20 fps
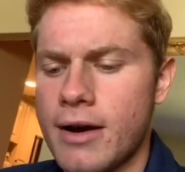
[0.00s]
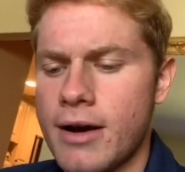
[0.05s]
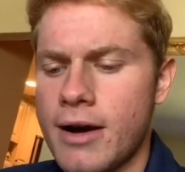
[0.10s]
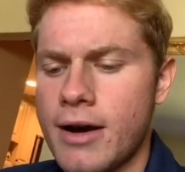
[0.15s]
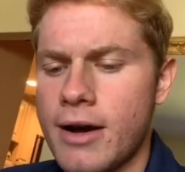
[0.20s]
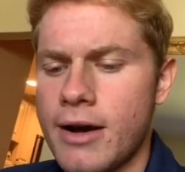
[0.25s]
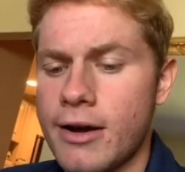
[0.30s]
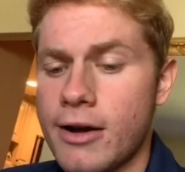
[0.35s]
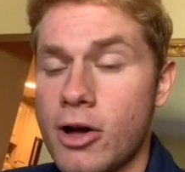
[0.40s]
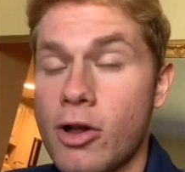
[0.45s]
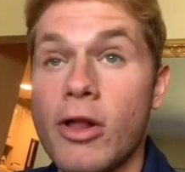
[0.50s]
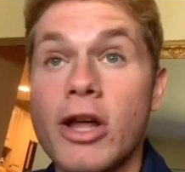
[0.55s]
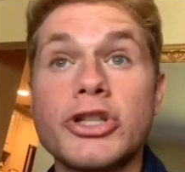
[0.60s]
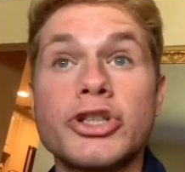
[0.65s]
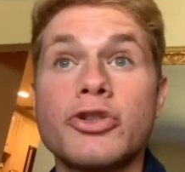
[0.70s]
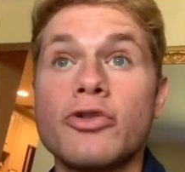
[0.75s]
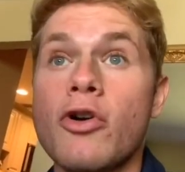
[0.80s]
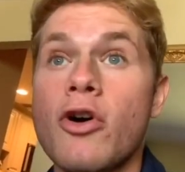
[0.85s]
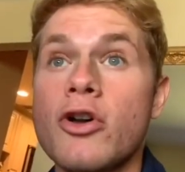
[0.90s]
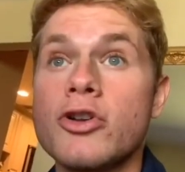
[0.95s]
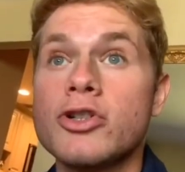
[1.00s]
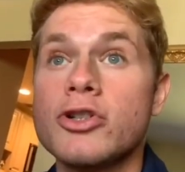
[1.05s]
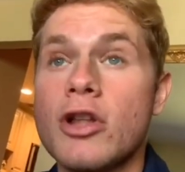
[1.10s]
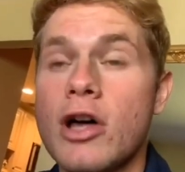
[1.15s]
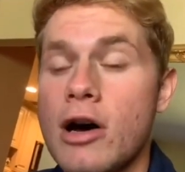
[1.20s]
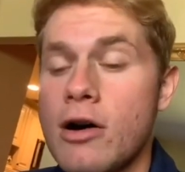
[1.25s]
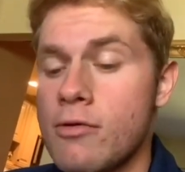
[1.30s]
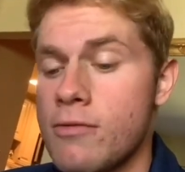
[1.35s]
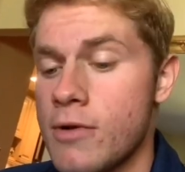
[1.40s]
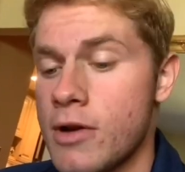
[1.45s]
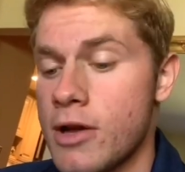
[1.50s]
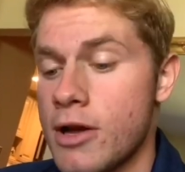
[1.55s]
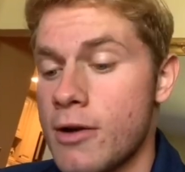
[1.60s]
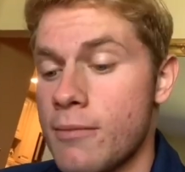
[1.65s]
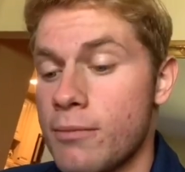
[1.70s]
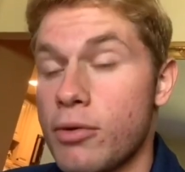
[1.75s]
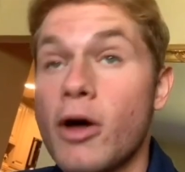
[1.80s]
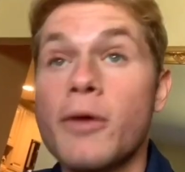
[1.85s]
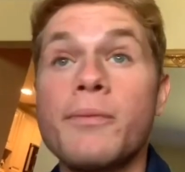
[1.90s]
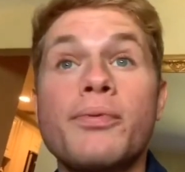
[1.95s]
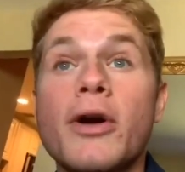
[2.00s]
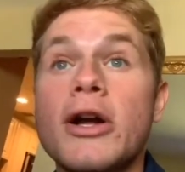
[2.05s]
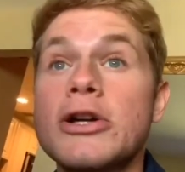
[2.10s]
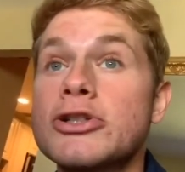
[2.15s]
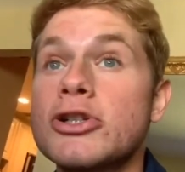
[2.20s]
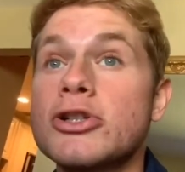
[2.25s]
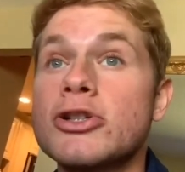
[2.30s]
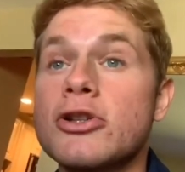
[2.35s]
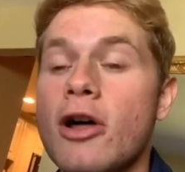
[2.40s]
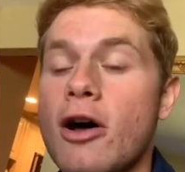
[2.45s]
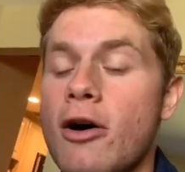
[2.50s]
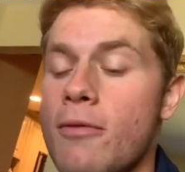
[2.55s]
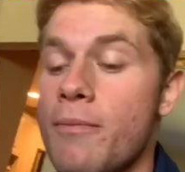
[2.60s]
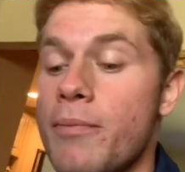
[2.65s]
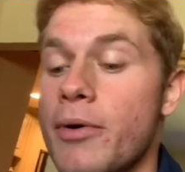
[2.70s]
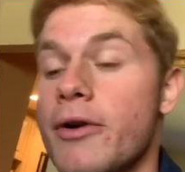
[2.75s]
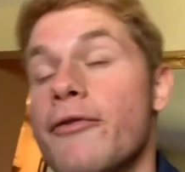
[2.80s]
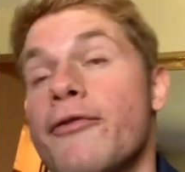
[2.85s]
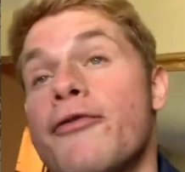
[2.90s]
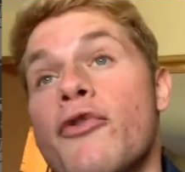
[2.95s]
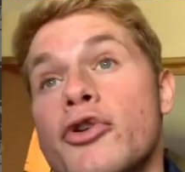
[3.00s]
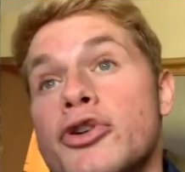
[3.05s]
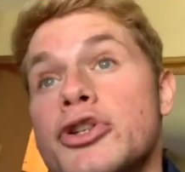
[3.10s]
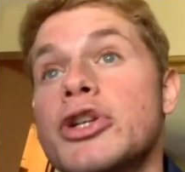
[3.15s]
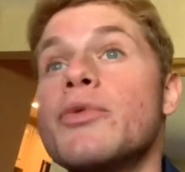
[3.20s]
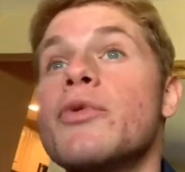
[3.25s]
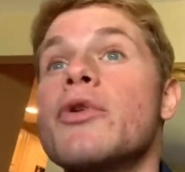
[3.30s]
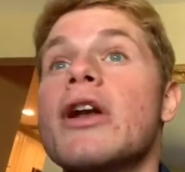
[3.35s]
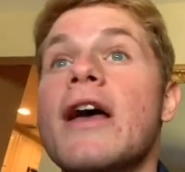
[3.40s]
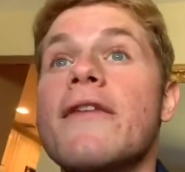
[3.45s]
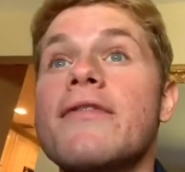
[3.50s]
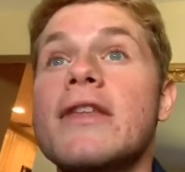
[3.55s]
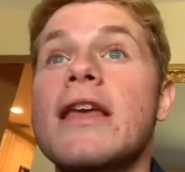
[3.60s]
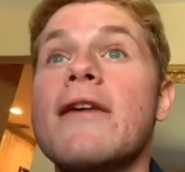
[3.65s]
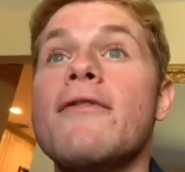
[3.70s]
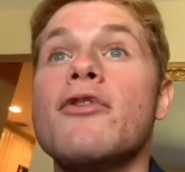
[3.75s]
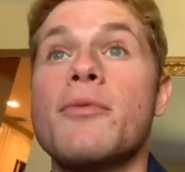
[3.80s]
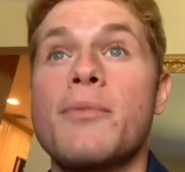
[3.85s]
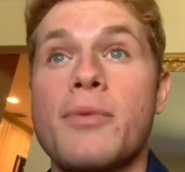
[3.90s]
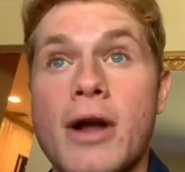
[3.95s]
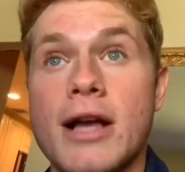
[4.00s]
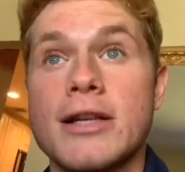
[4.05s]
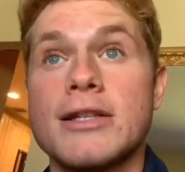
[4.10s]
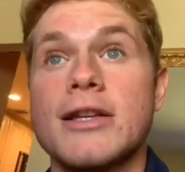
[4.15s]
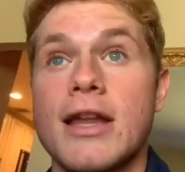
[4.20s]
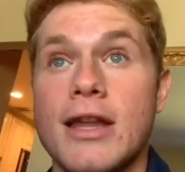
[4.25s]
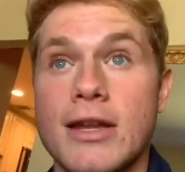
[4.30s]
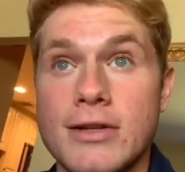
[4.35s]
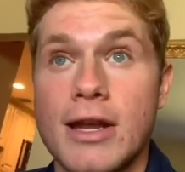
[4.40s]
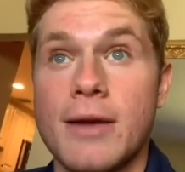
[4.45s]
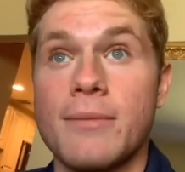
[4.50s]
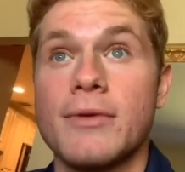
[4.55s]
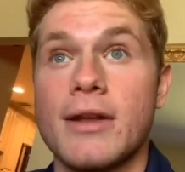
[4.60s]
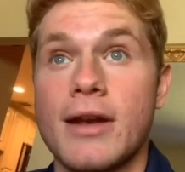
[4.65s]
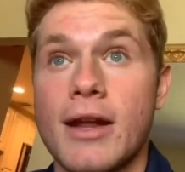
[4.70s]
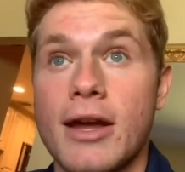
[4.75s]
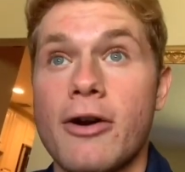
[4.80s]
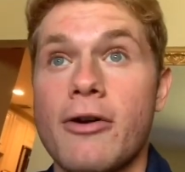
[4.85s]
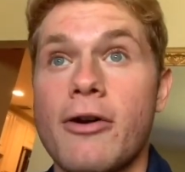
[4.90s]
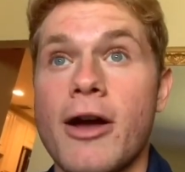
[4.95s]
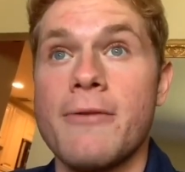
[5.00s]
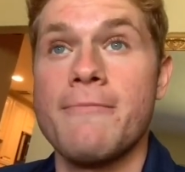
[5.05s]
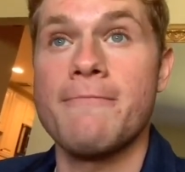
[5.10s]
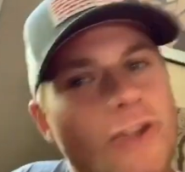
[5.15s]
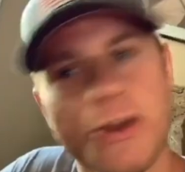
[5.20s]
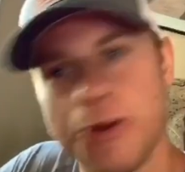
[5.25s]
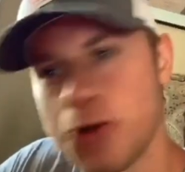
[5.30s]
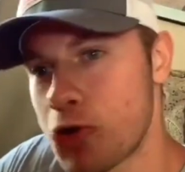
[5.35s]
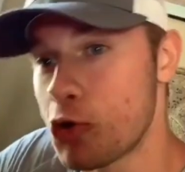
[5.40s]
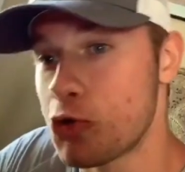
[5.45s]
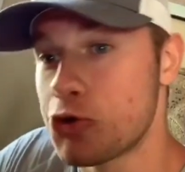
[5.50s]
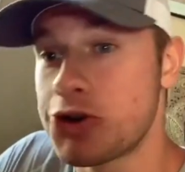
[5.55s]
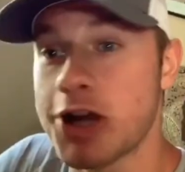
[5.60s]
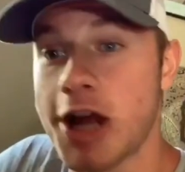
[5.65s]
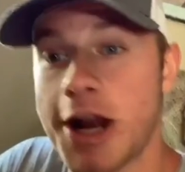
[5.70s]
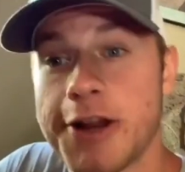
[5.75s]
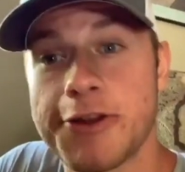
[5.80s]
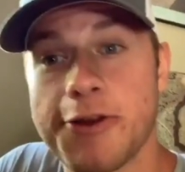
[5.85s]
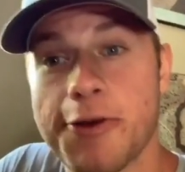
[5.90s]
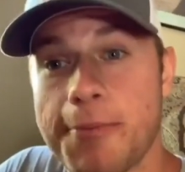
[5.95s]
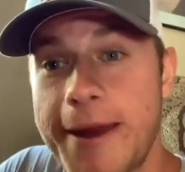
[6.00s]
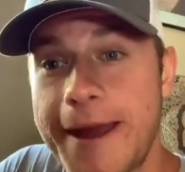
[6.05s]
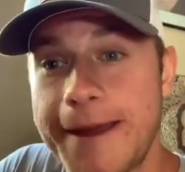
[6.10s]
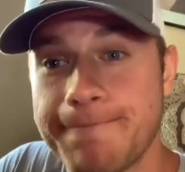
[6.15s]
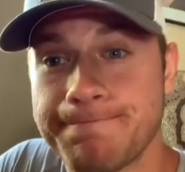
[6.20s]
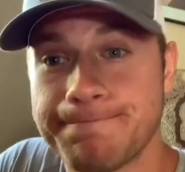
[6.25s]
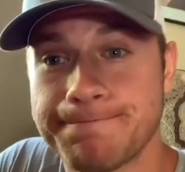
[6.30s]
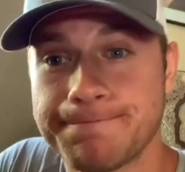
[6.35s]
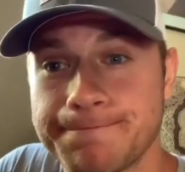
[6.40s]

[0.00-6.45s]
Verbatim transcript: Uh, is low, blood pressure's low, but unfortunately, we're gonna have to give you a prostate exam today, all right? Do what you gotta do, man.